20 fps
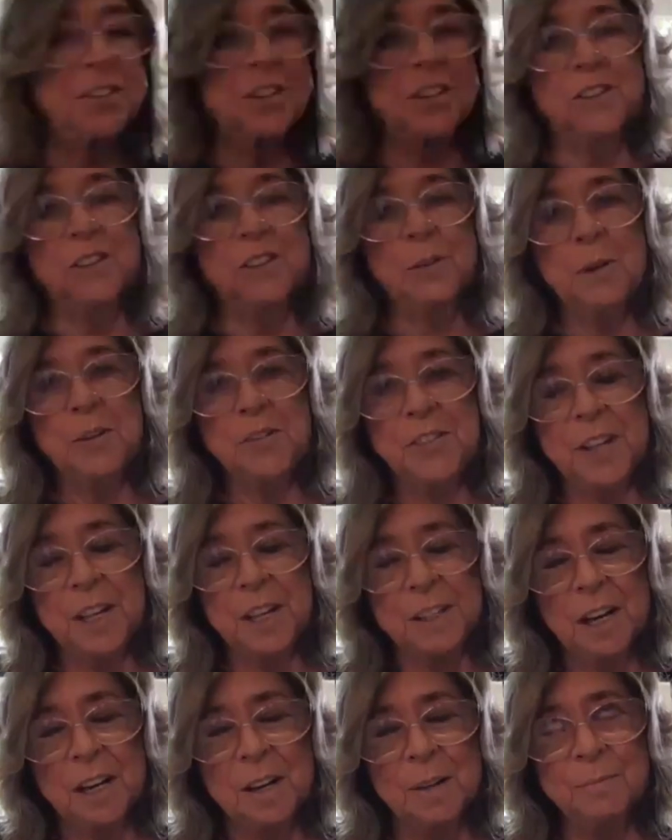do with it.
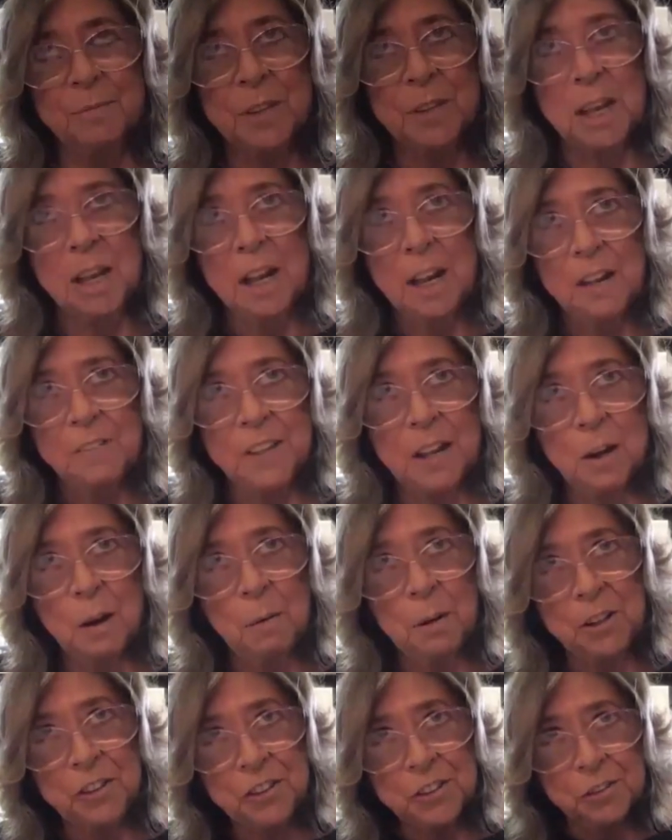They
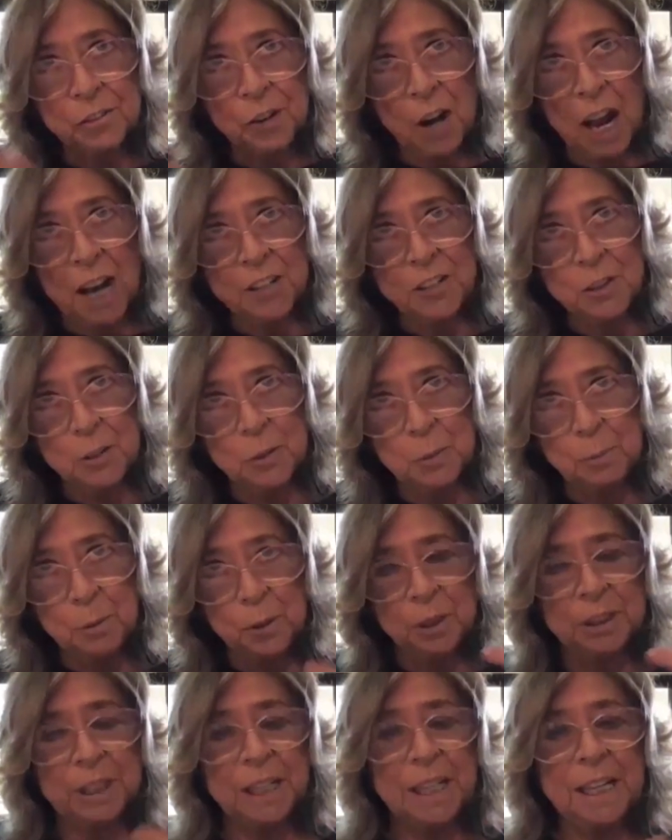always try to
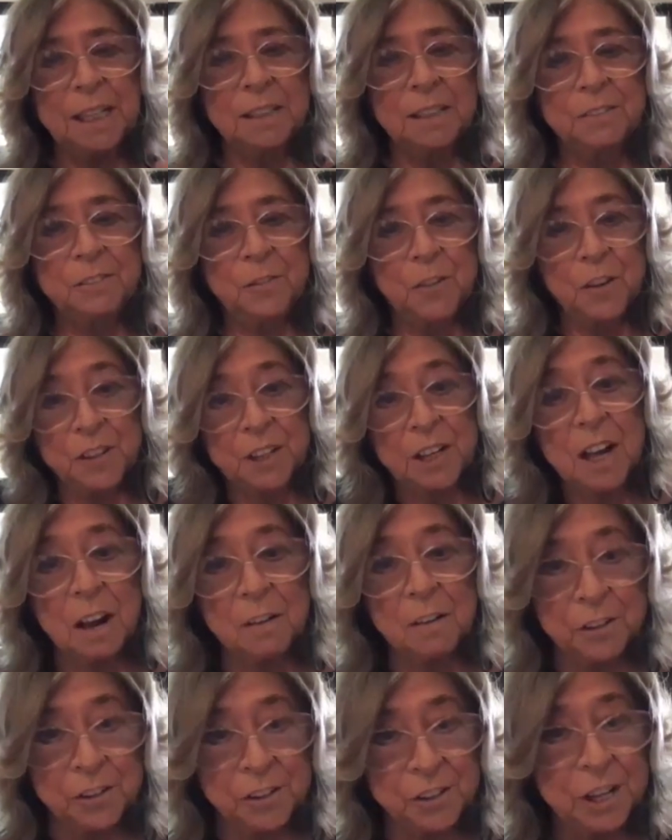pull in for the
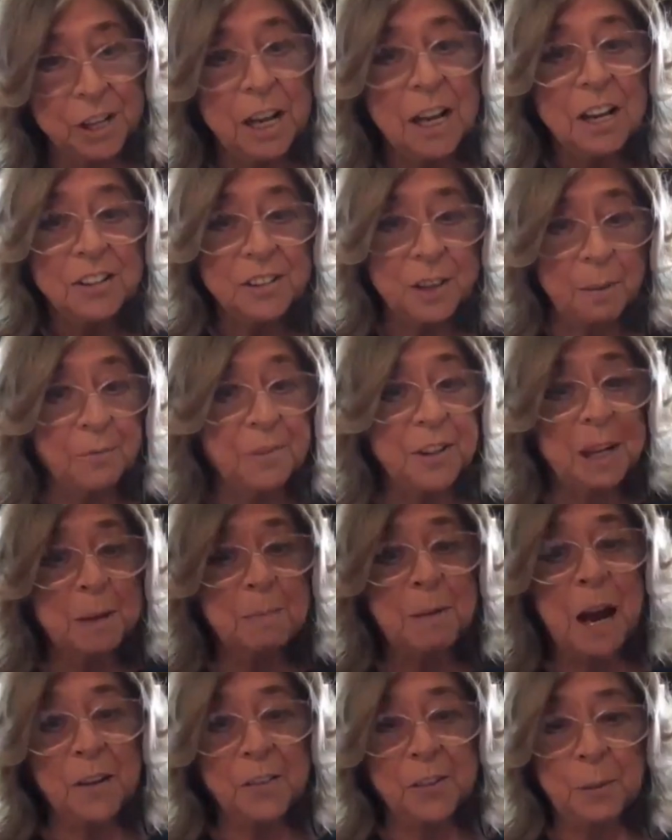covers something
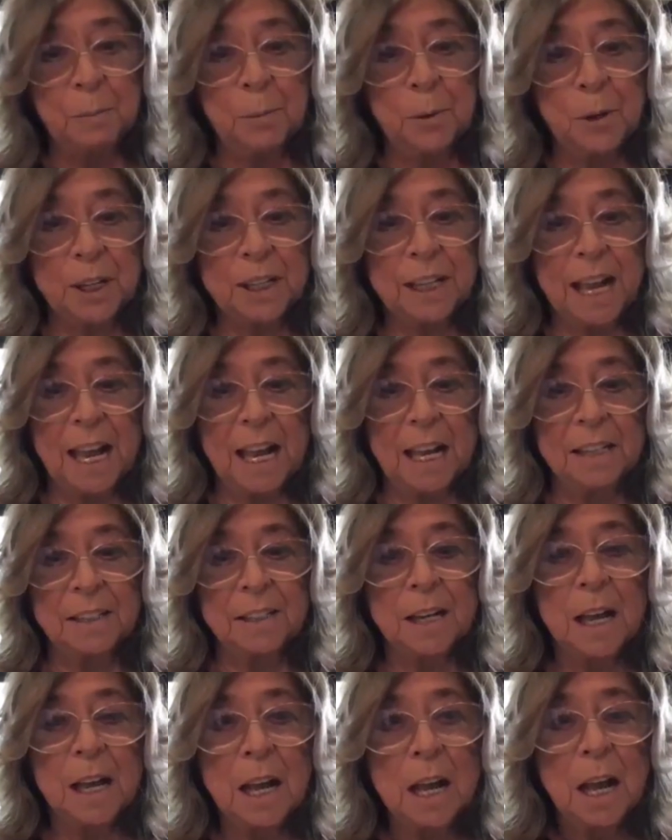about the book. And
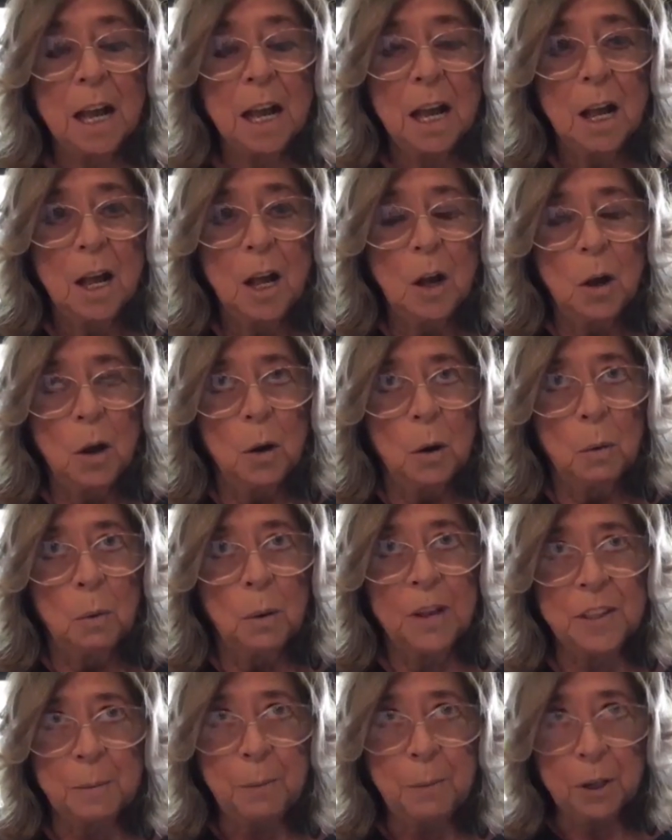
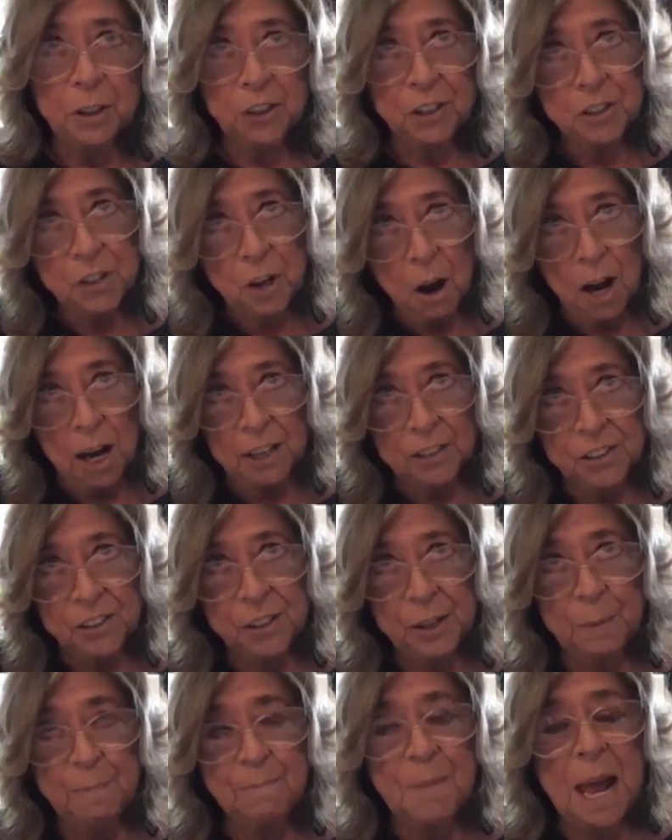when the starts,
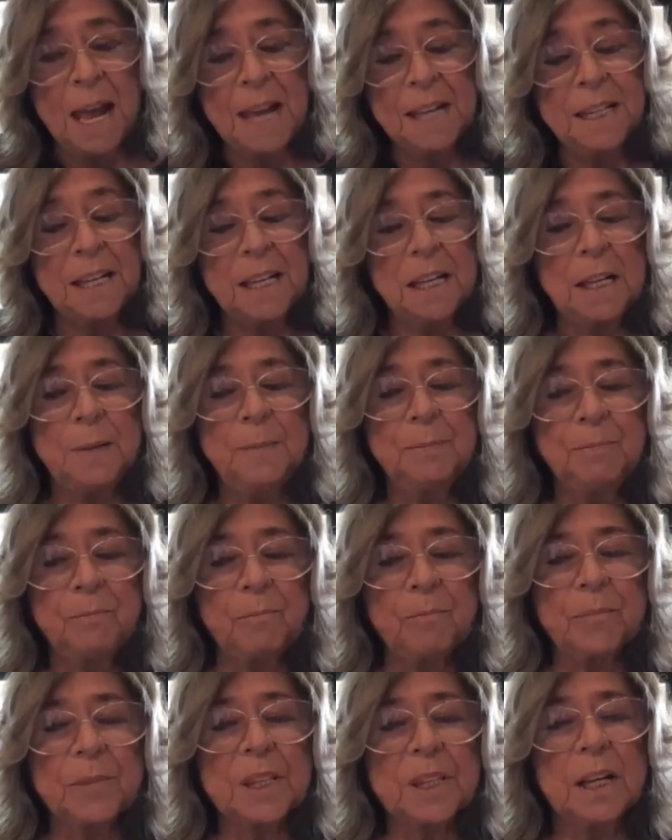Maggie,
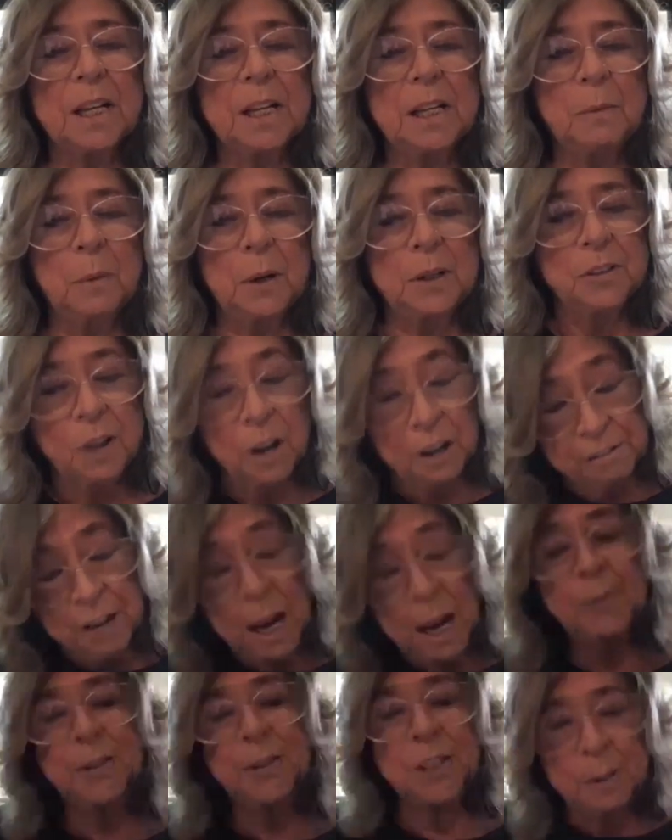when Dark
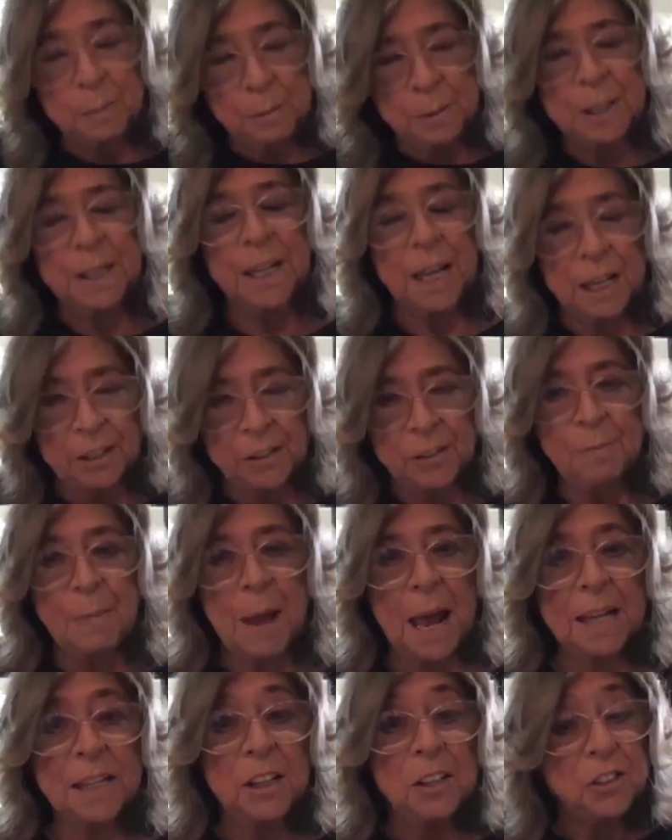Rhapsody begins,
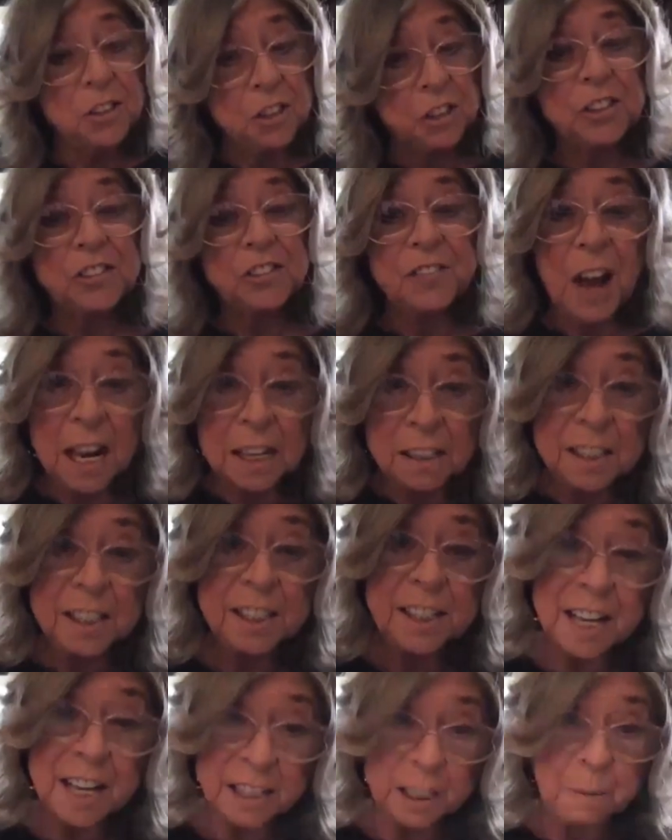Maggie is just finally
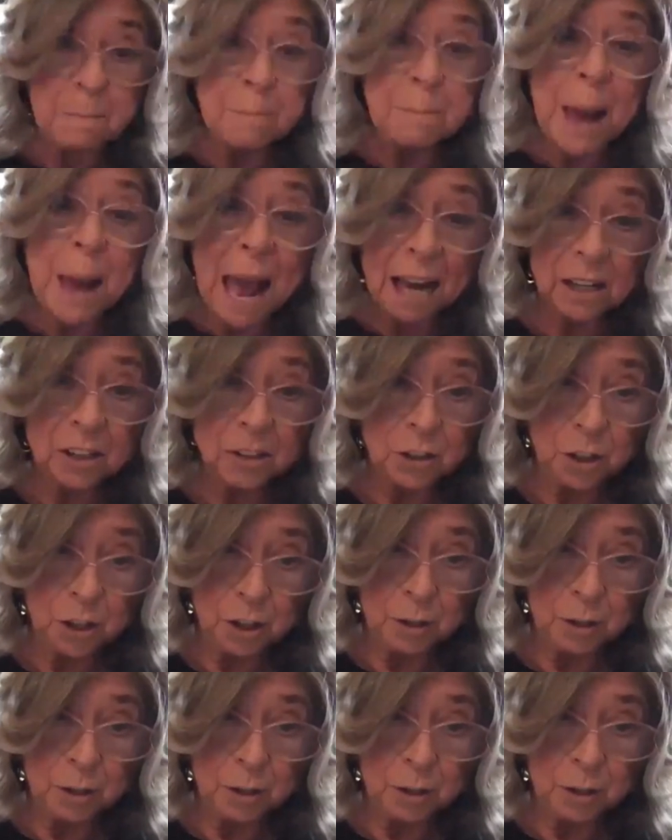getting back to her